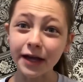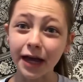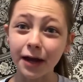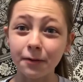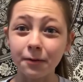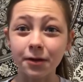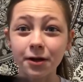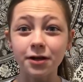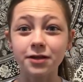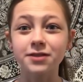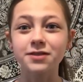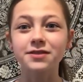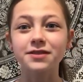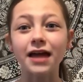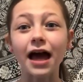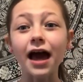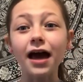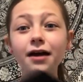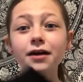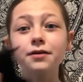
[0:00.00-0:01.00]
Okay, we're good. So
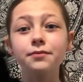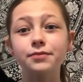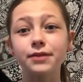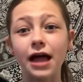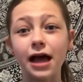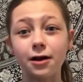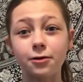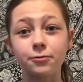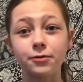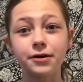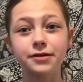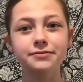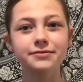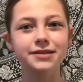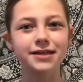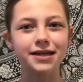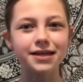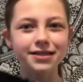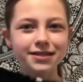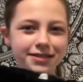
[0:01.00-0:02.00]
that black
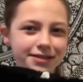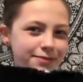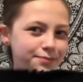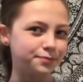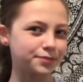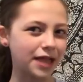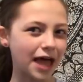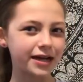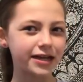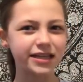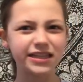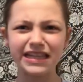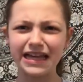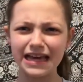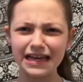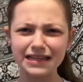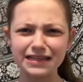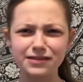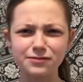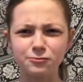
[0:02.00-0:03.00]
one, yes, black,
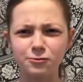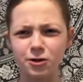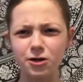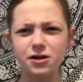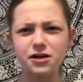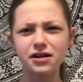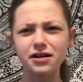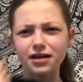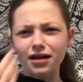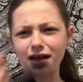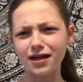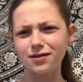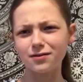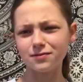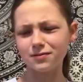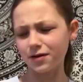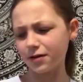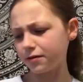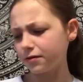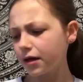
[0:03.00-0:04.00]
yes, work, I
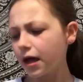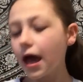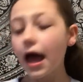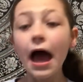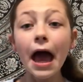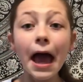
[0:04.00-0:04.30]
don't know.